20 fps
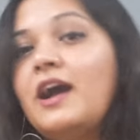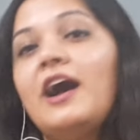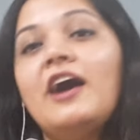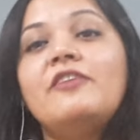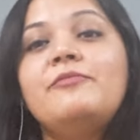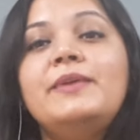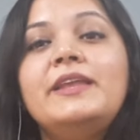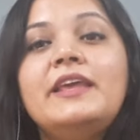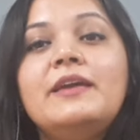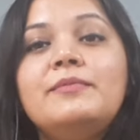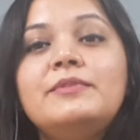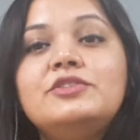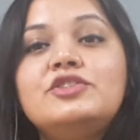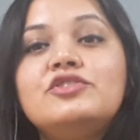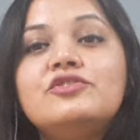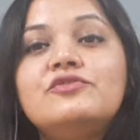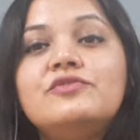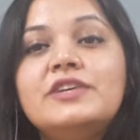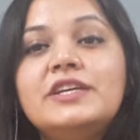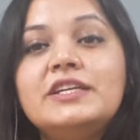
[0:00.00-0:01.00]
I've been able
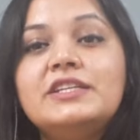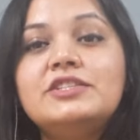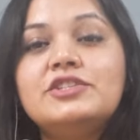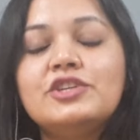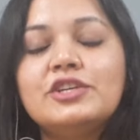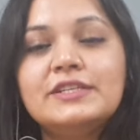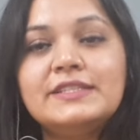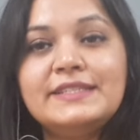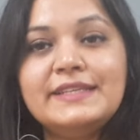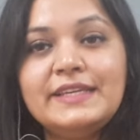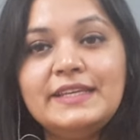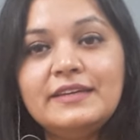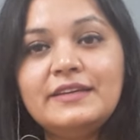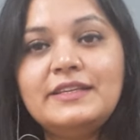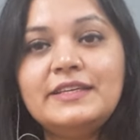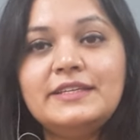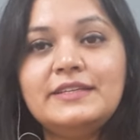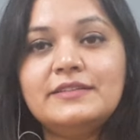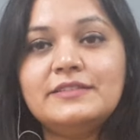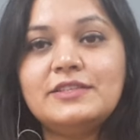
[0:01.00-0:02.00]
to reach
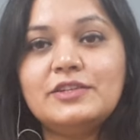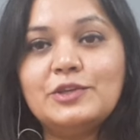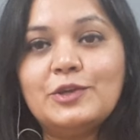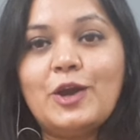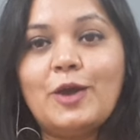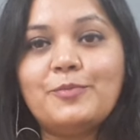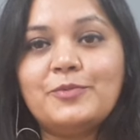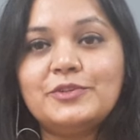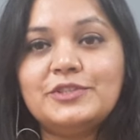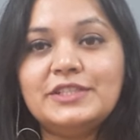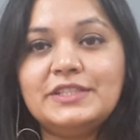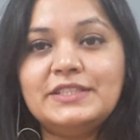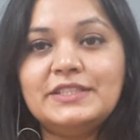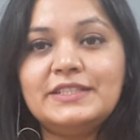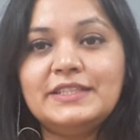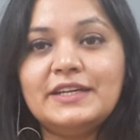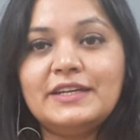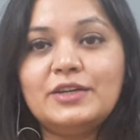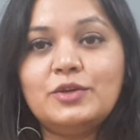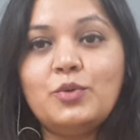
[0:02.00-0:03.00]
senior leaders in corporate
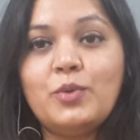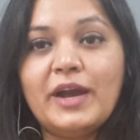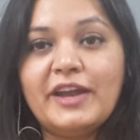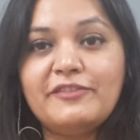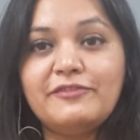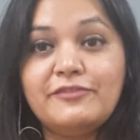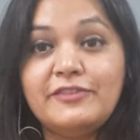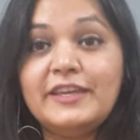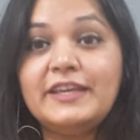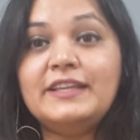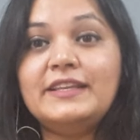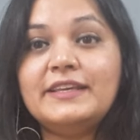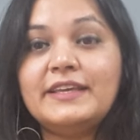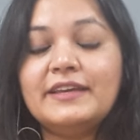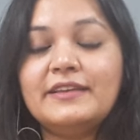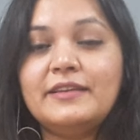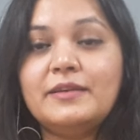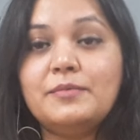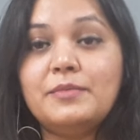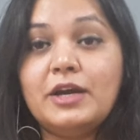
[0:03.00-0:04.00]
India who I feel
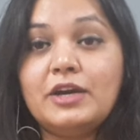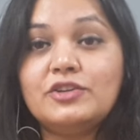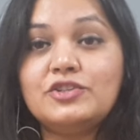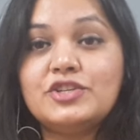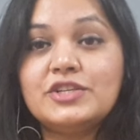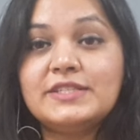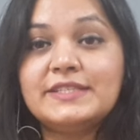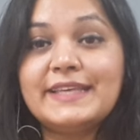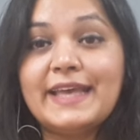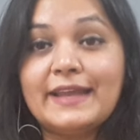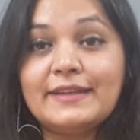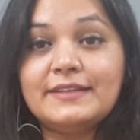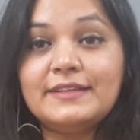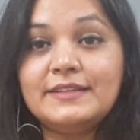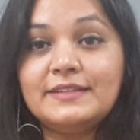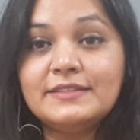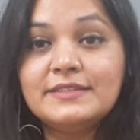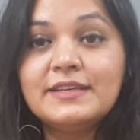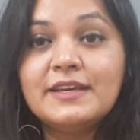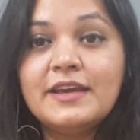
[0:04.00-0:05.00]
can emerge as
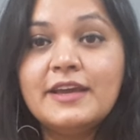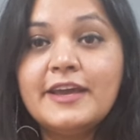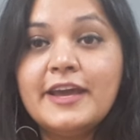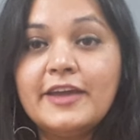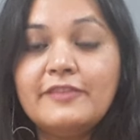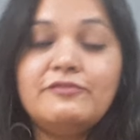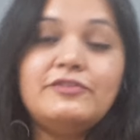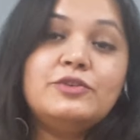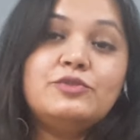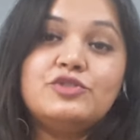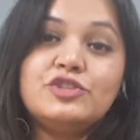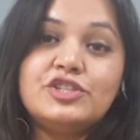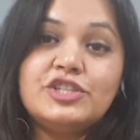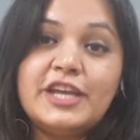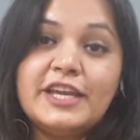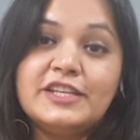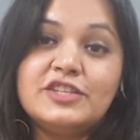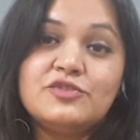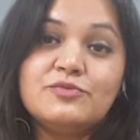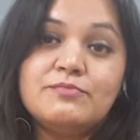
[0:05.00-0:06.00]
catalysts and future
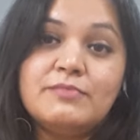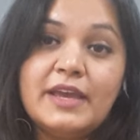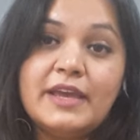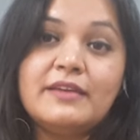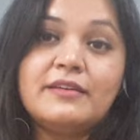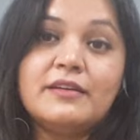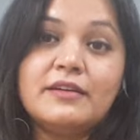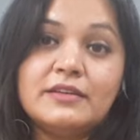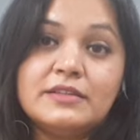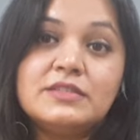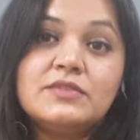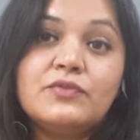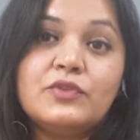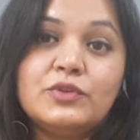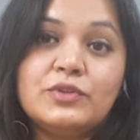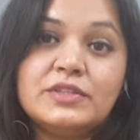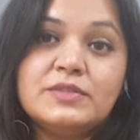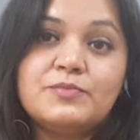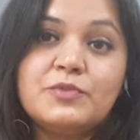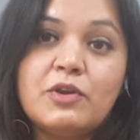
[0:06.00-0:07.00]
change makers
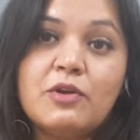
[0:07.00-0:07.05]
for this